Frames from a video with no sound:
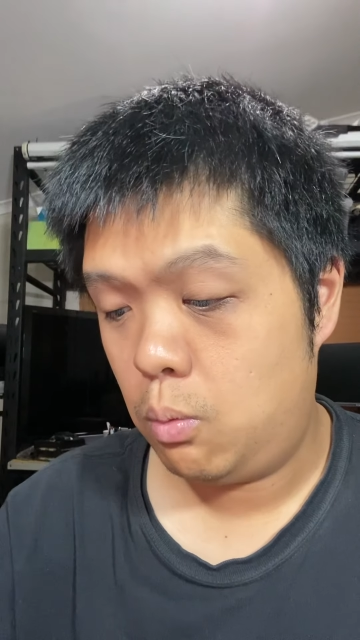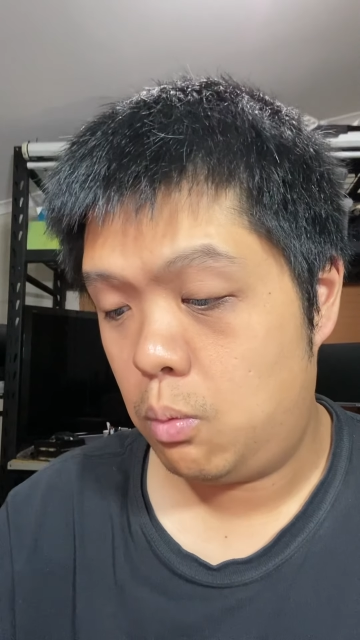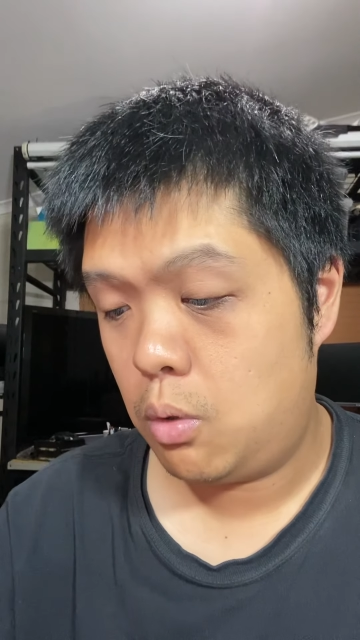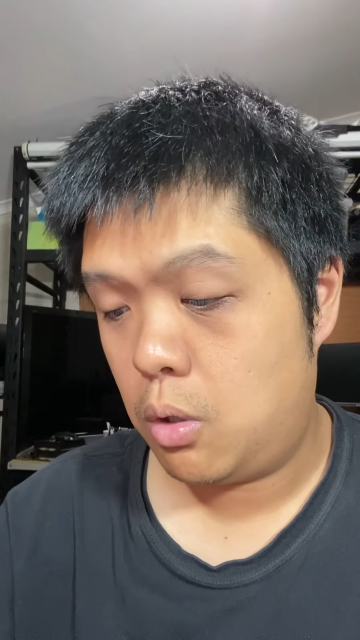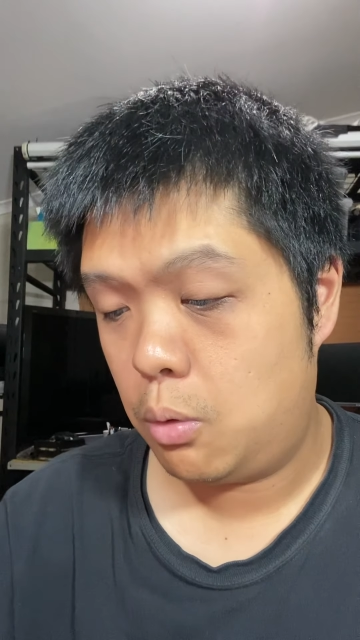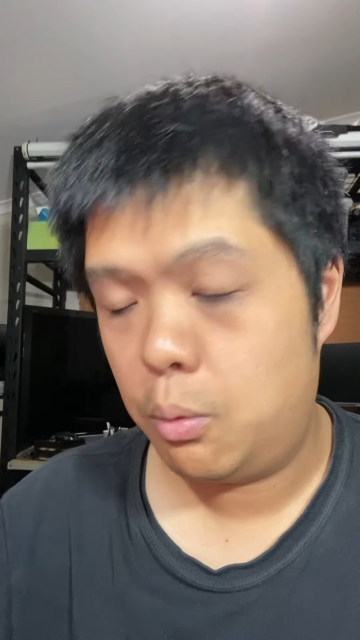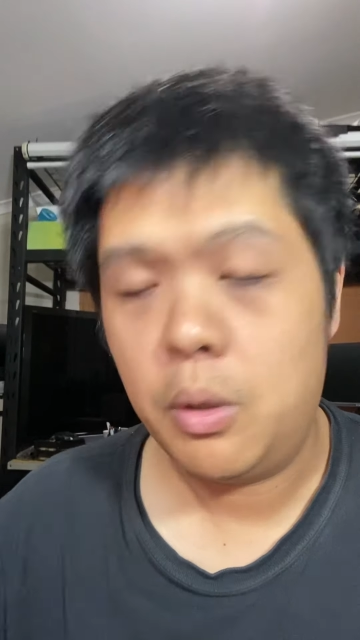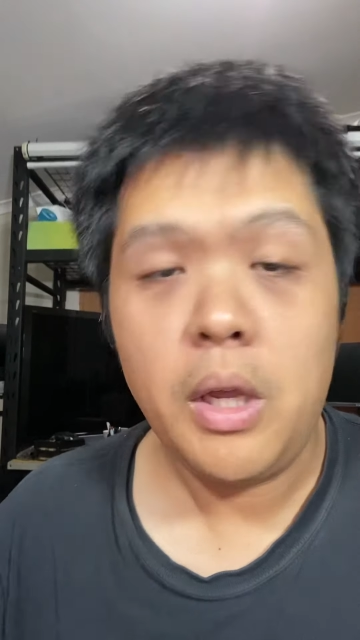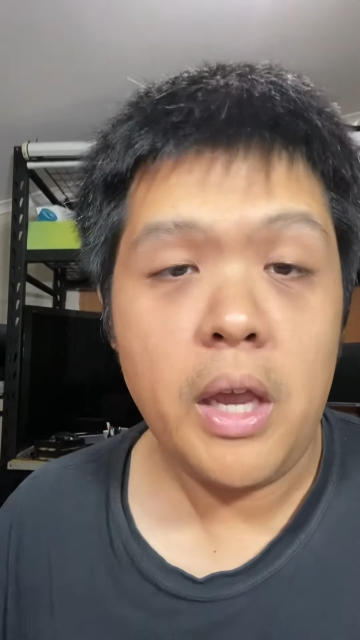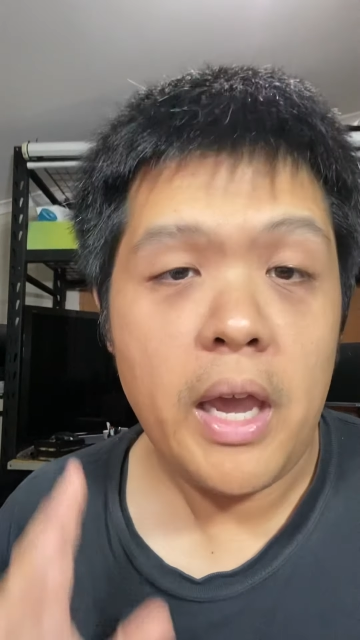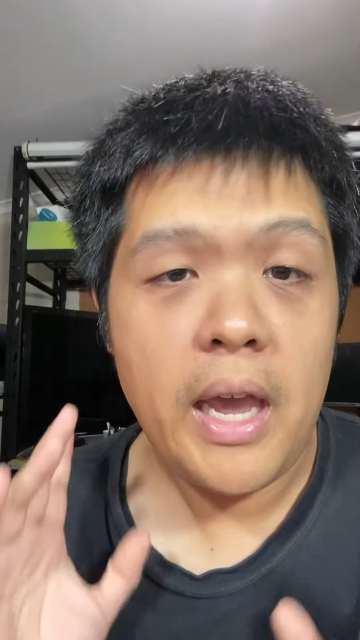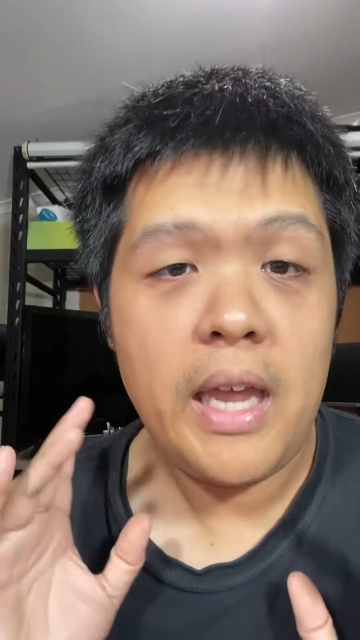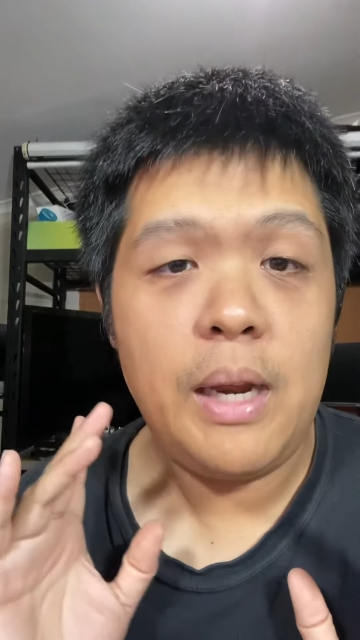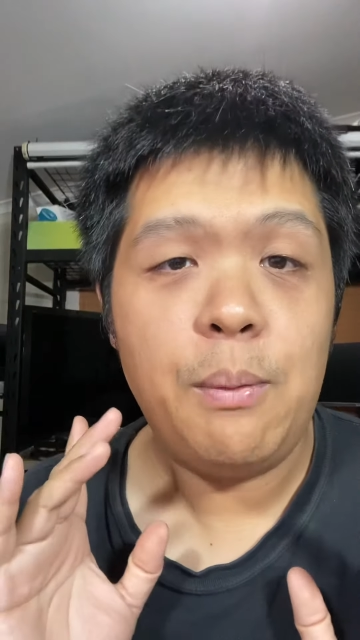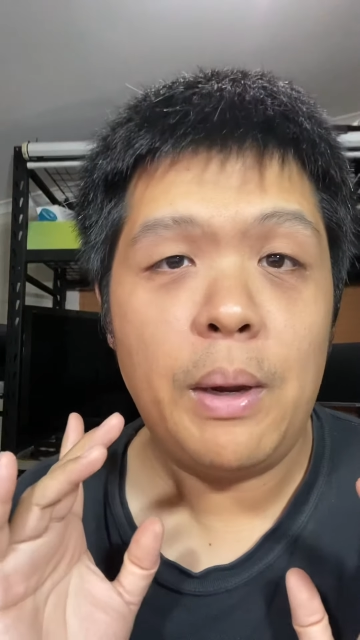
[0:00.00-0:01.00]
well,
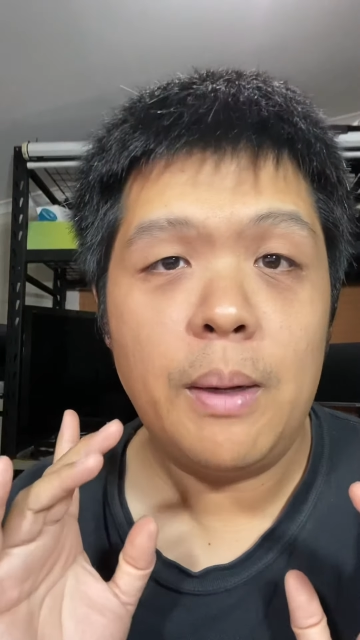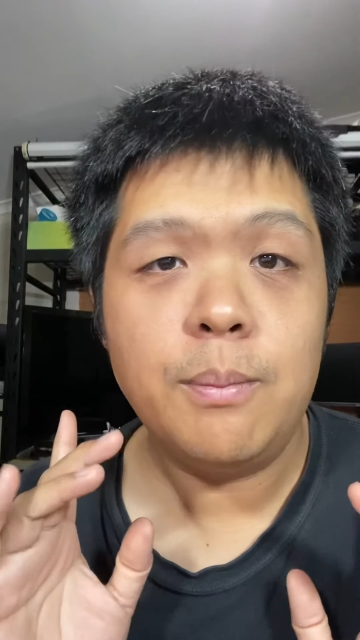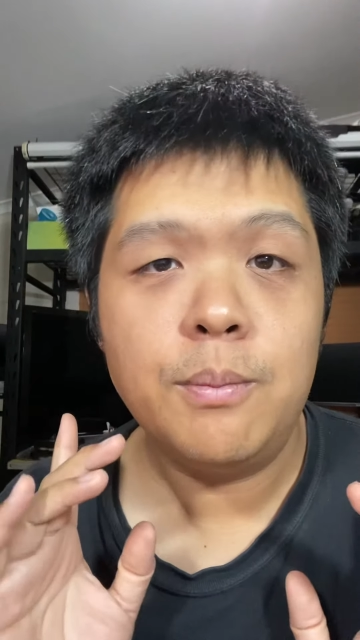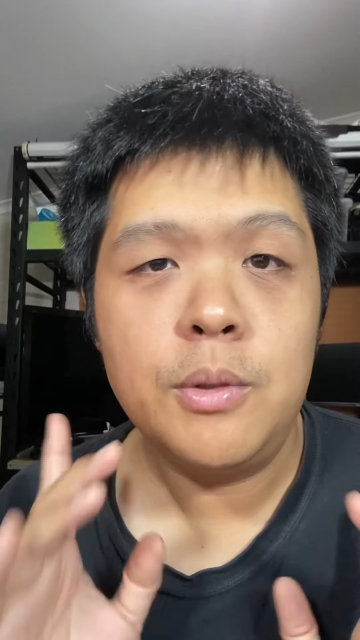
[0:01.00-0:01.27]
anyway,